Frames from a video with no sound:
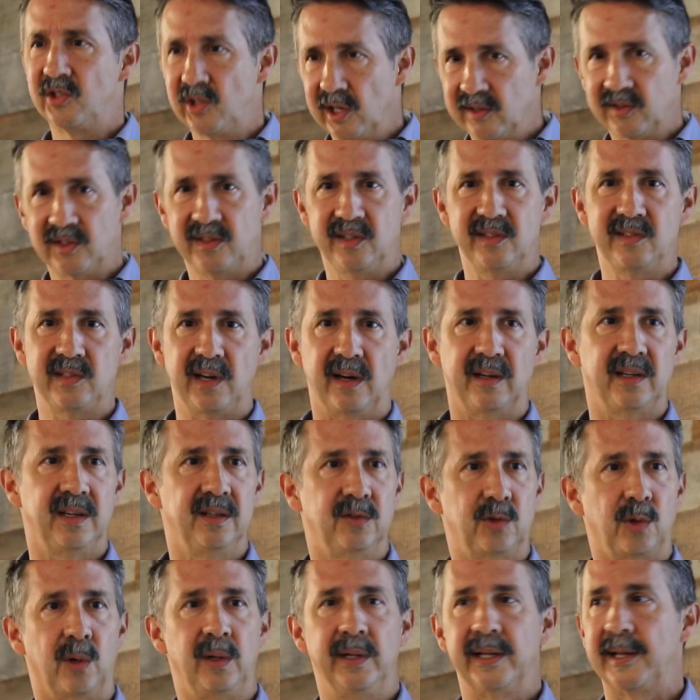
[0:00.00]
just to start
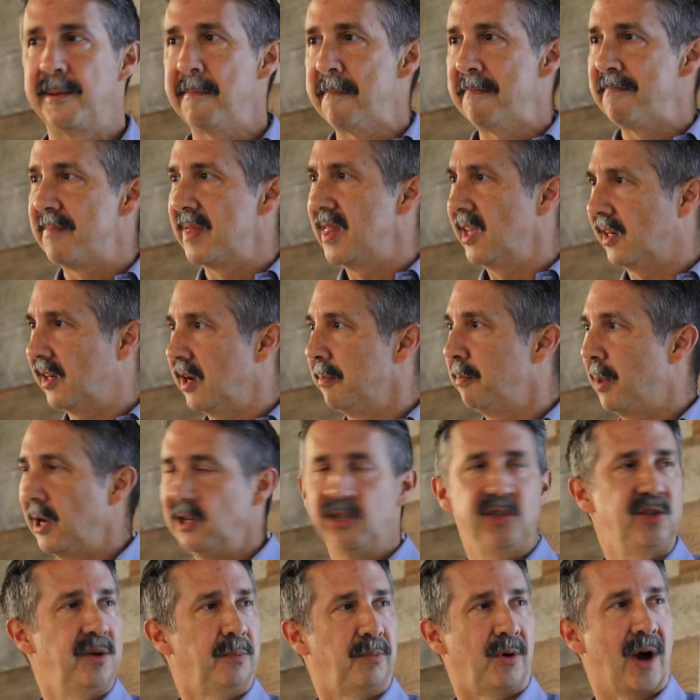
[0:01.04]
controlling the
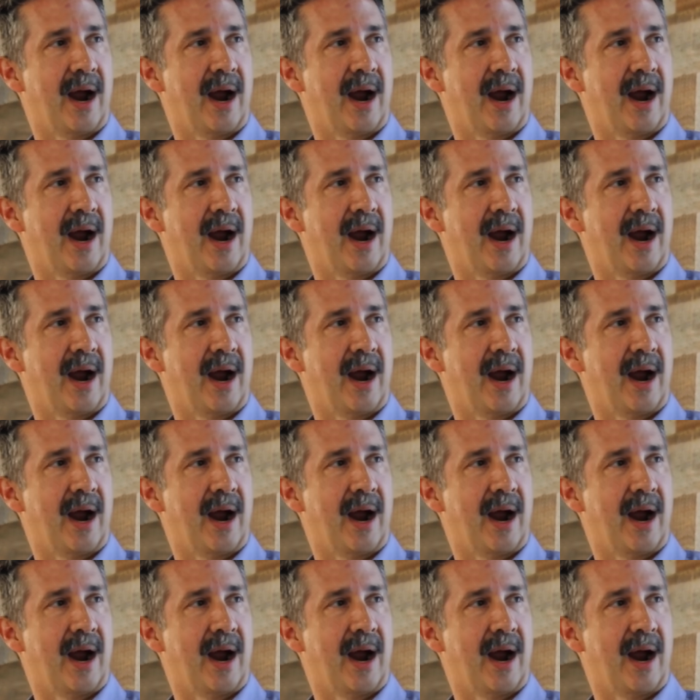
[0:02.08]
combustion